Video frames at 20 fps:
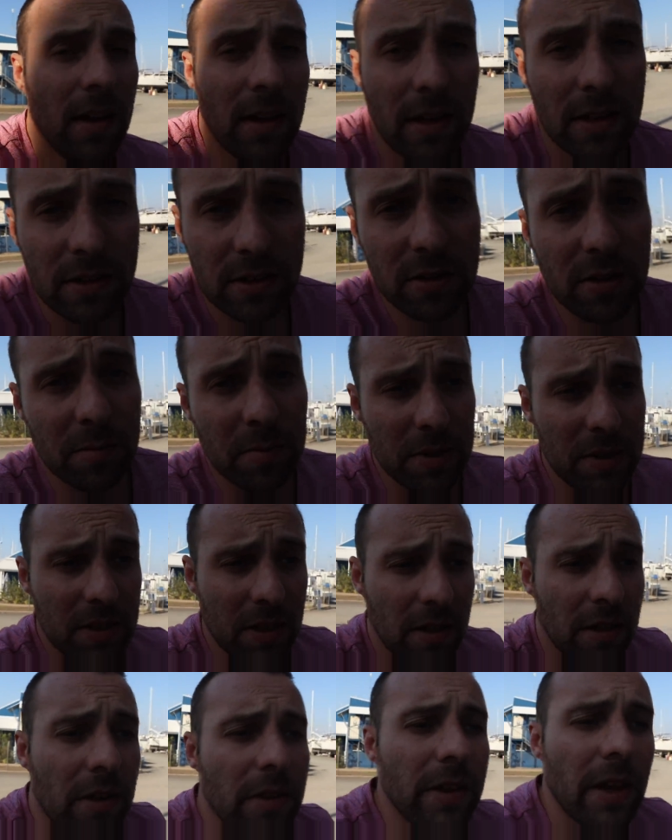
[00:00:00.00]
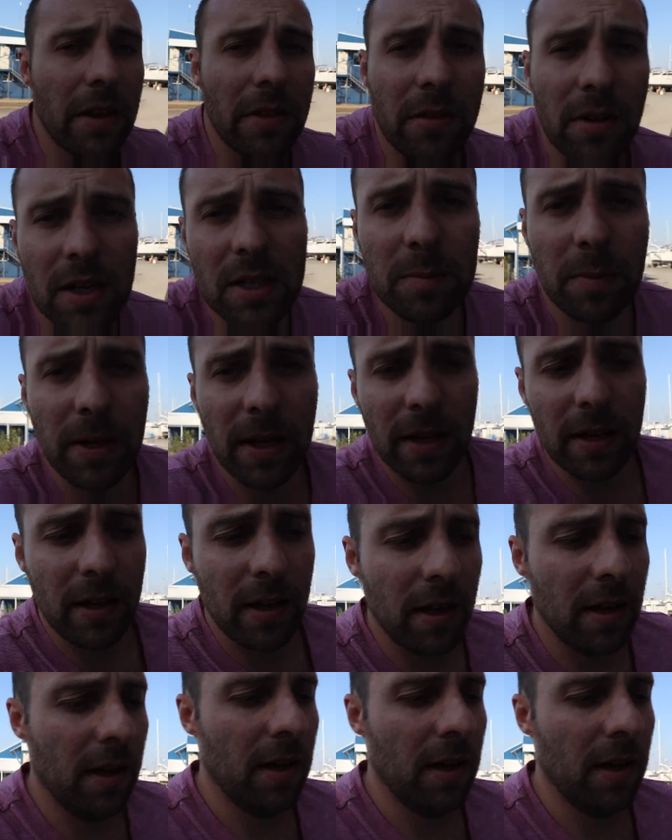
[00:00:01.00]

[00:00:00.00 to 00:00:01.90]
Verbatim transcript: it should be sitting on that thrust plate.